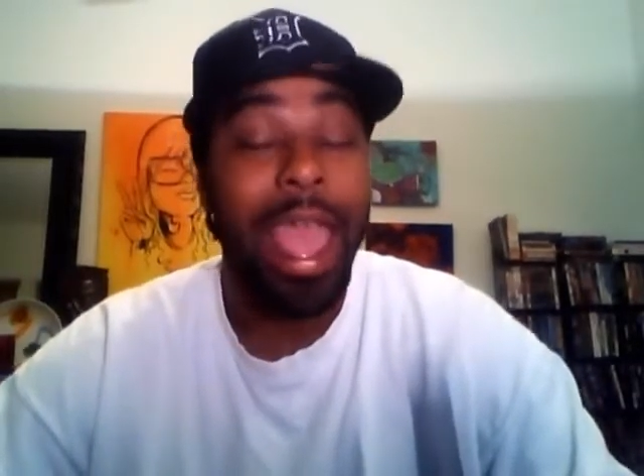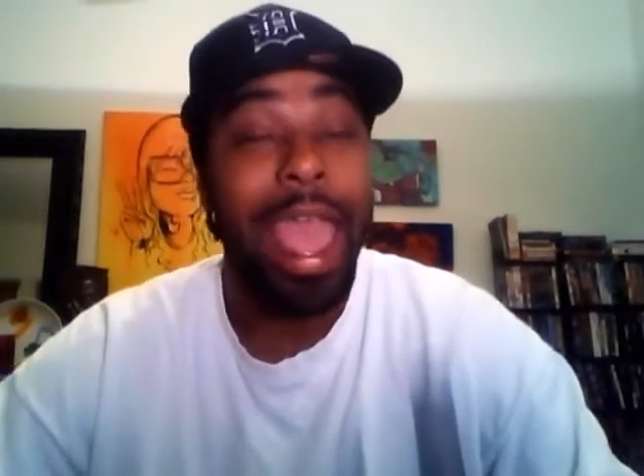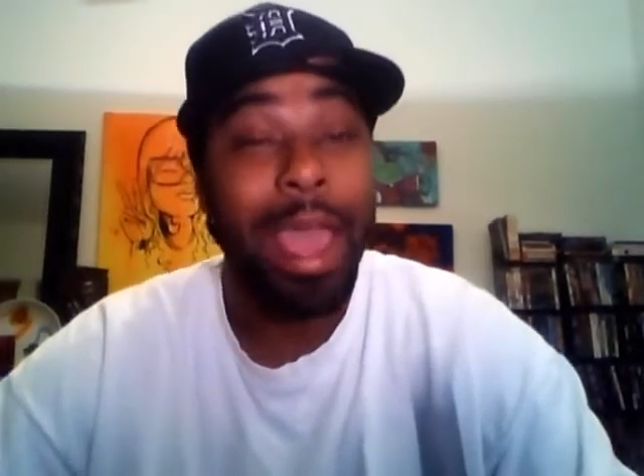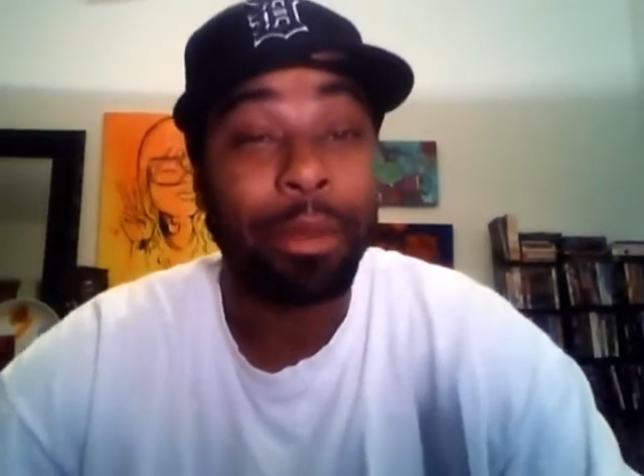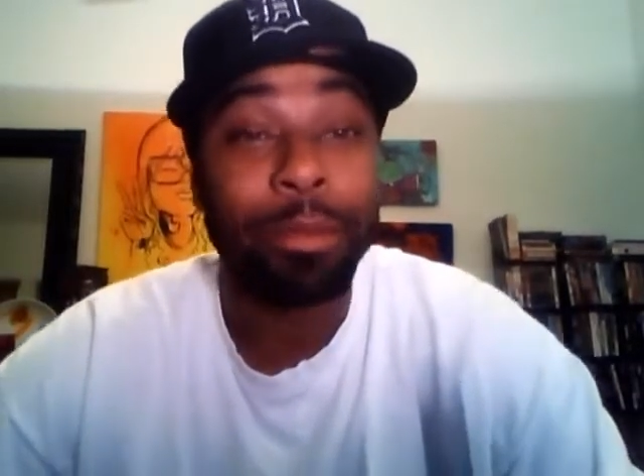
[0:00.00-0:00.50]

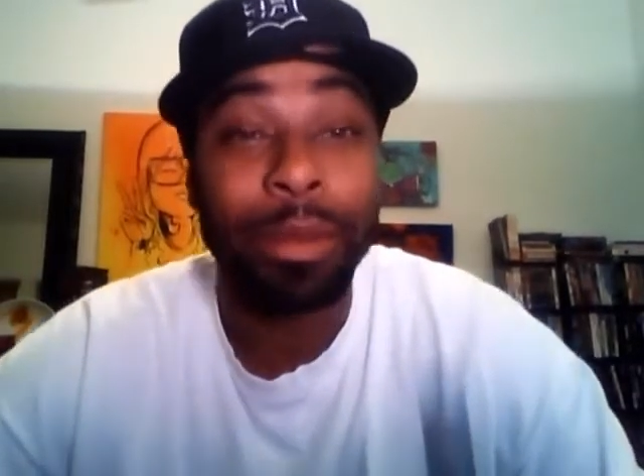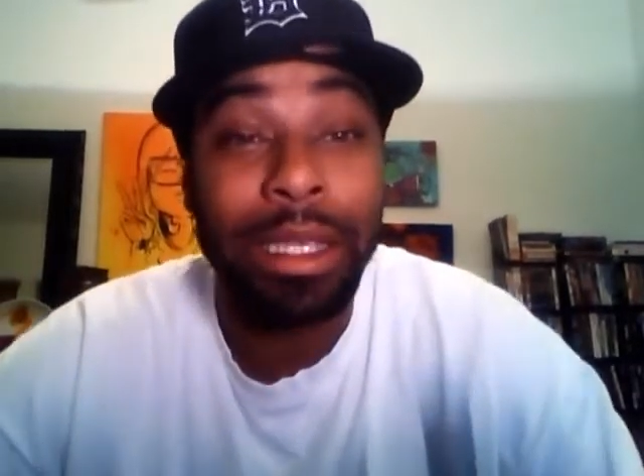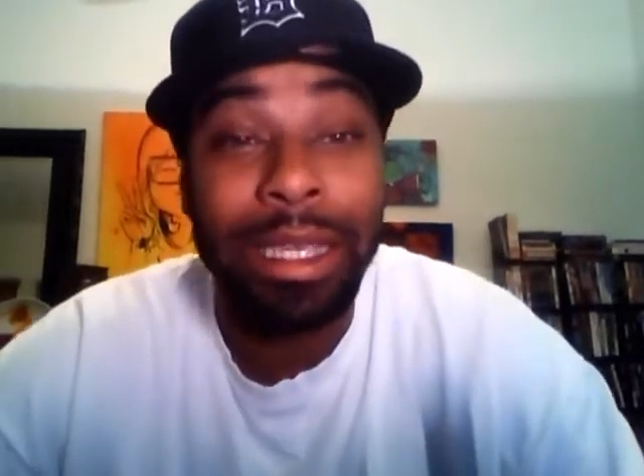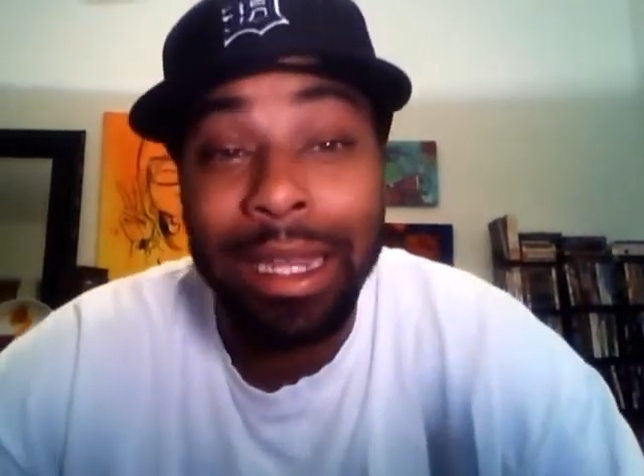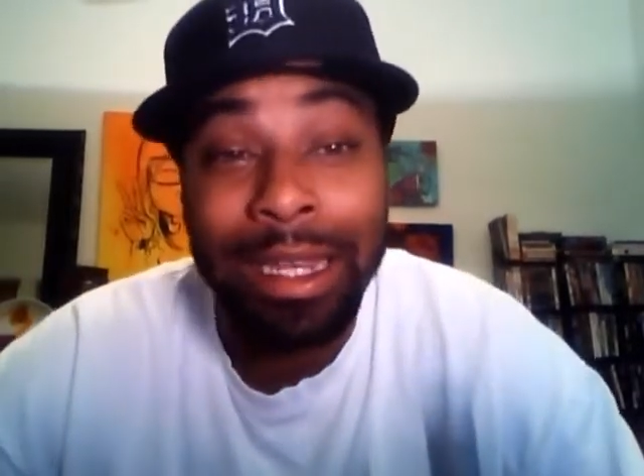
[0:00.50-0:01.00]
Happy
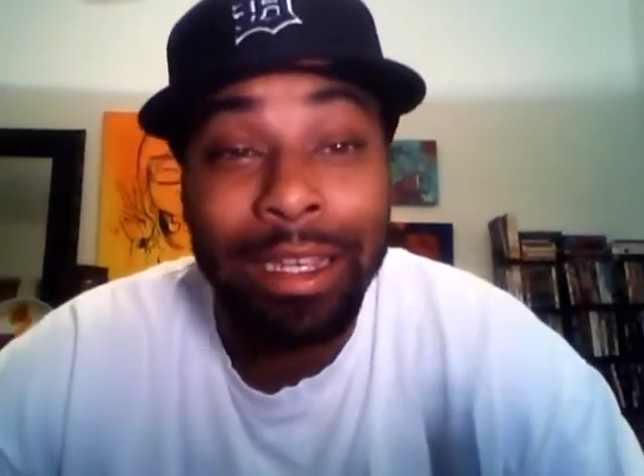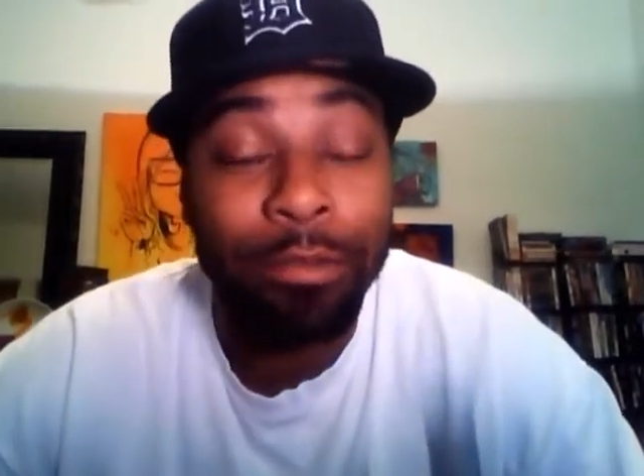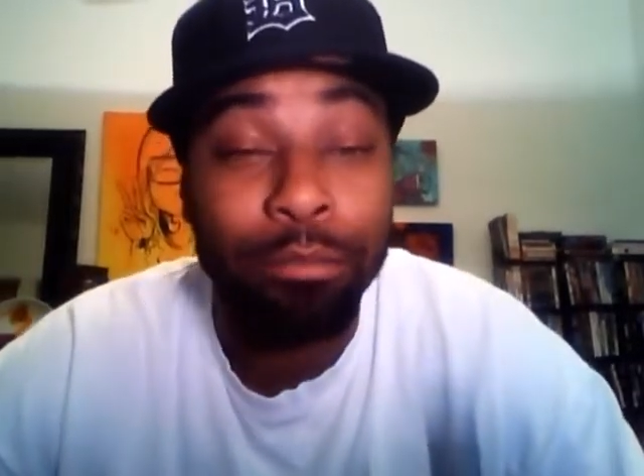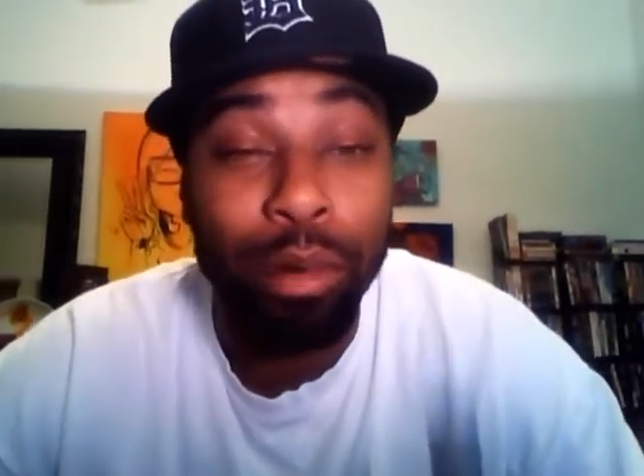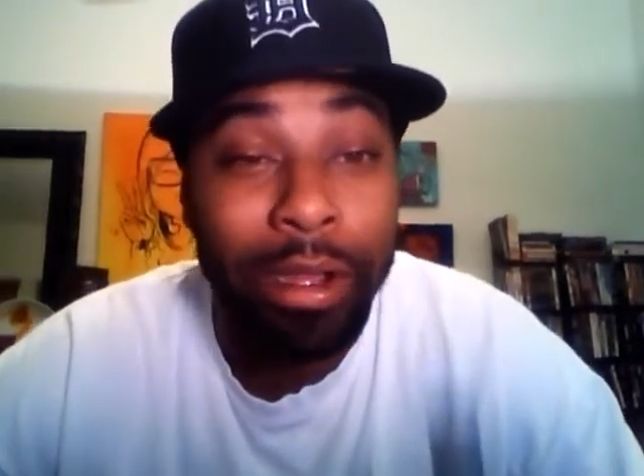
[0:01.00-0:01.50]
Beginning
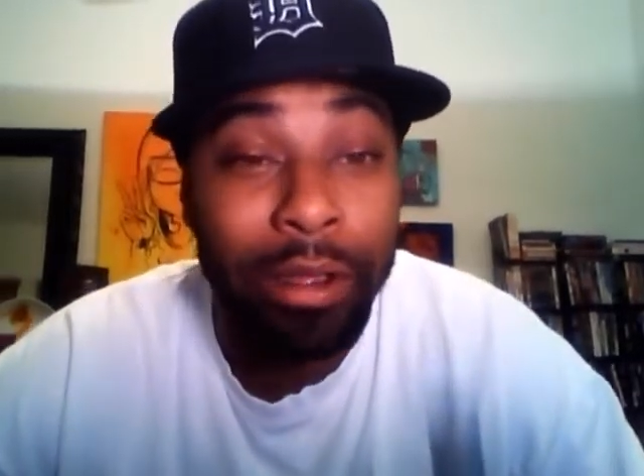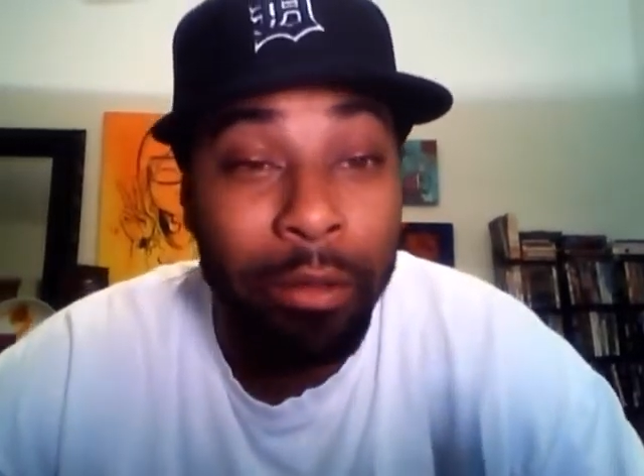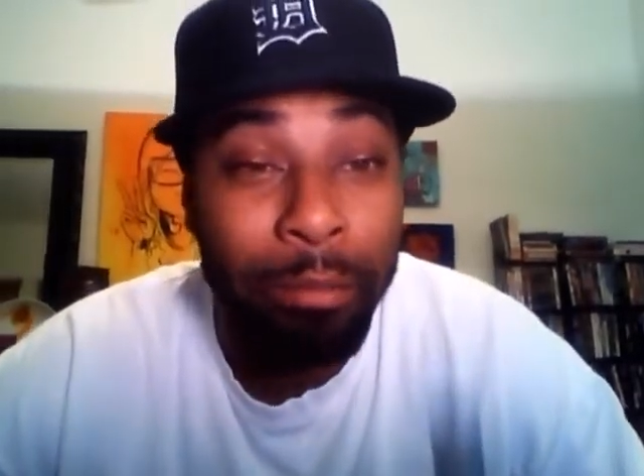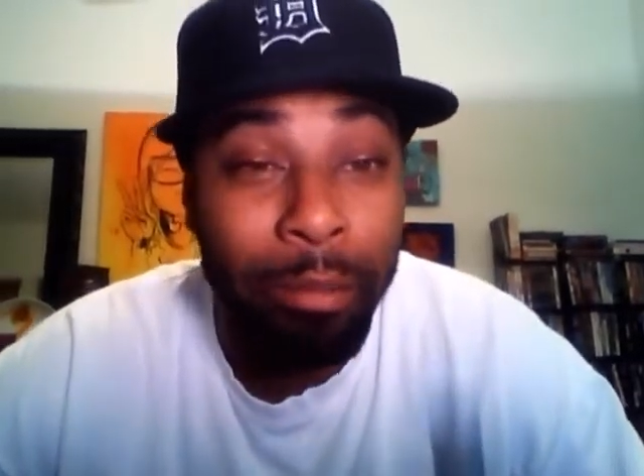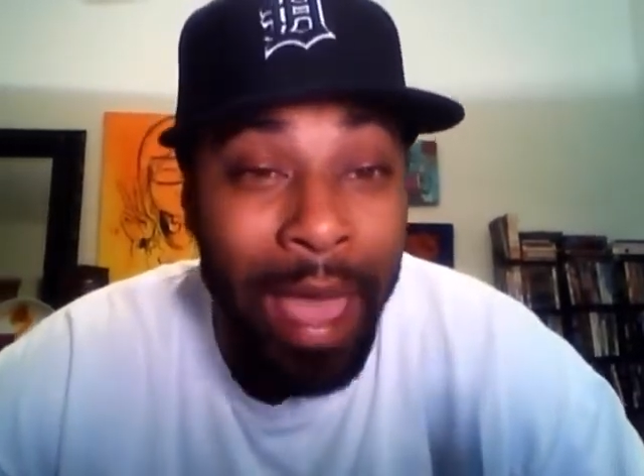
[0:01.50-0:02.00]
of Break
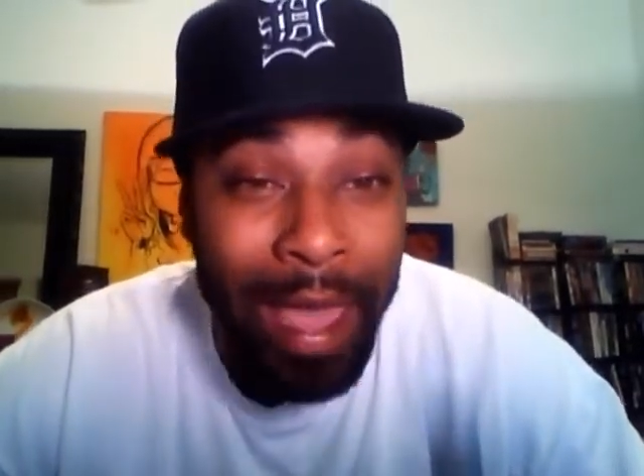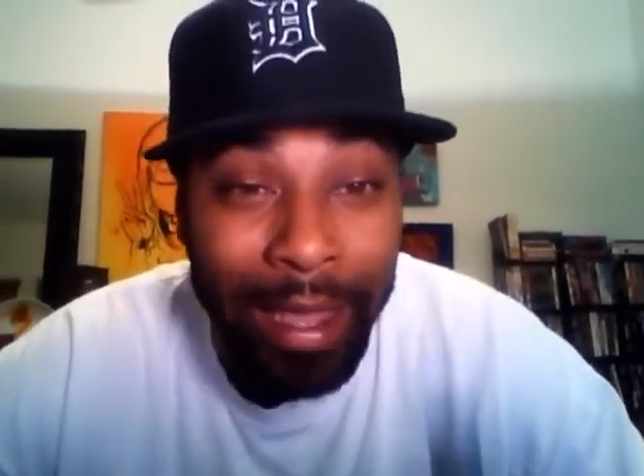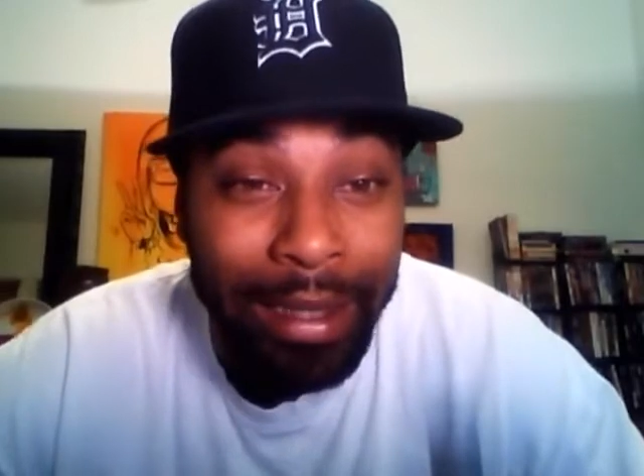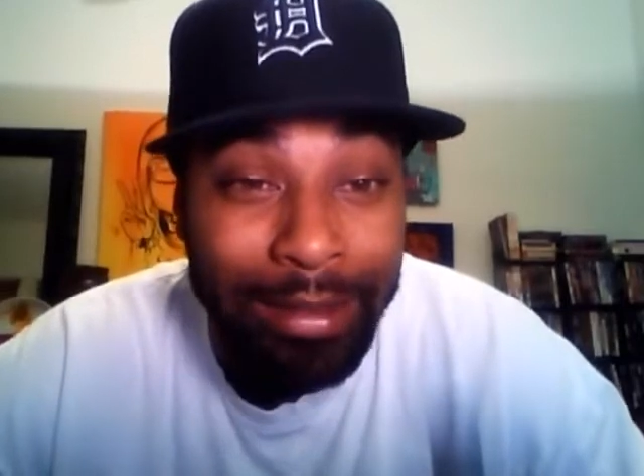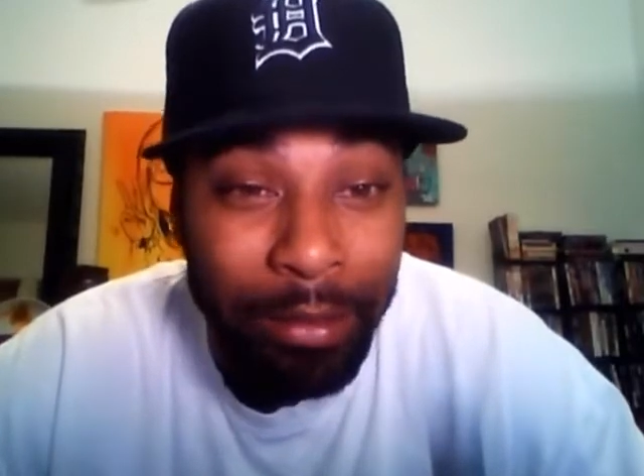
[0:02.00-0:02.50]
Your
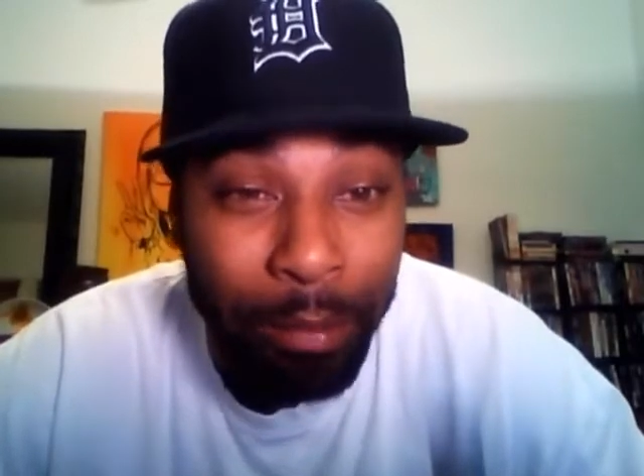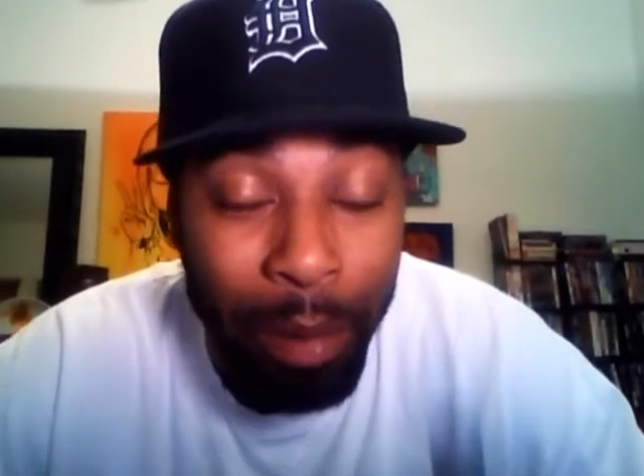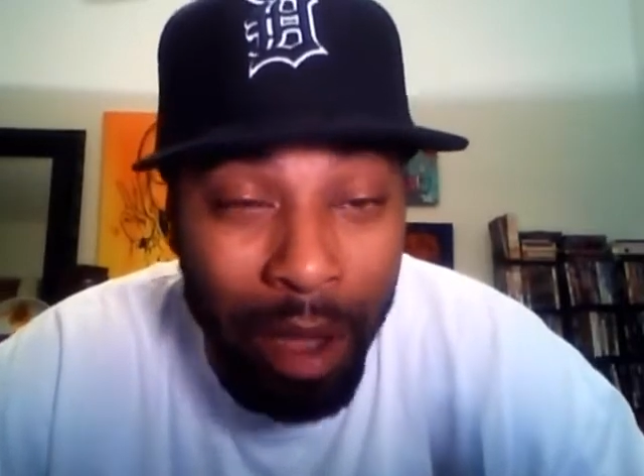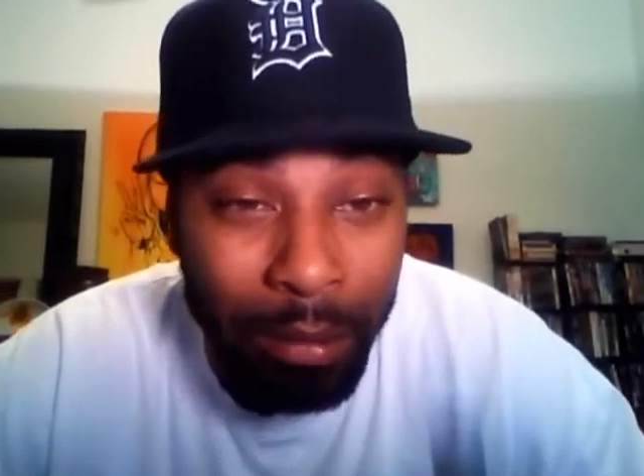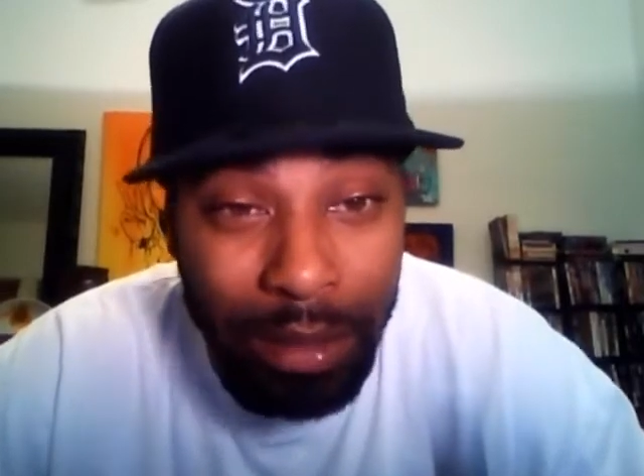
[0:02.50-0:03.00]
Back at the
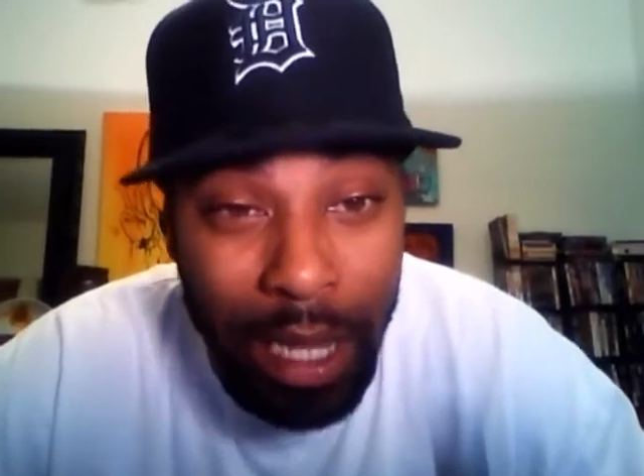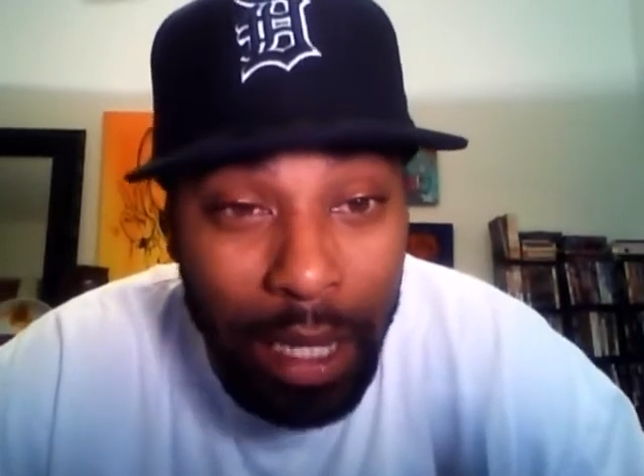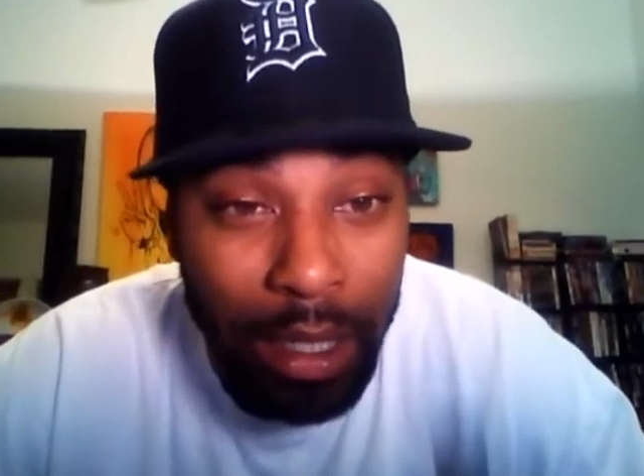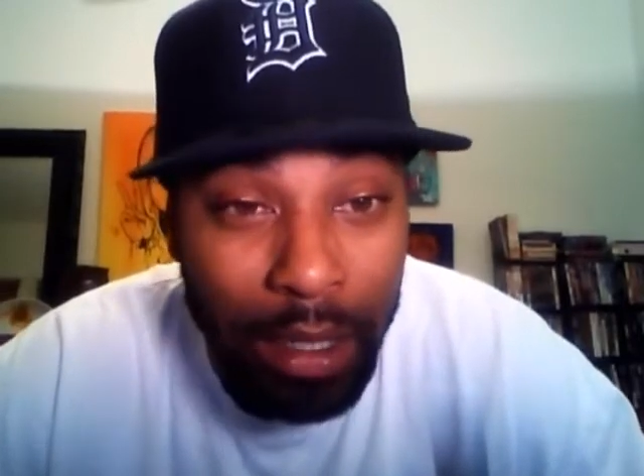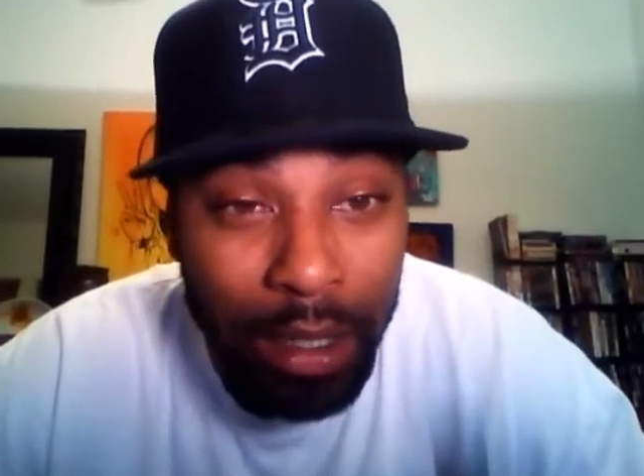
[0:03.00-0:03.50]
Pump Day.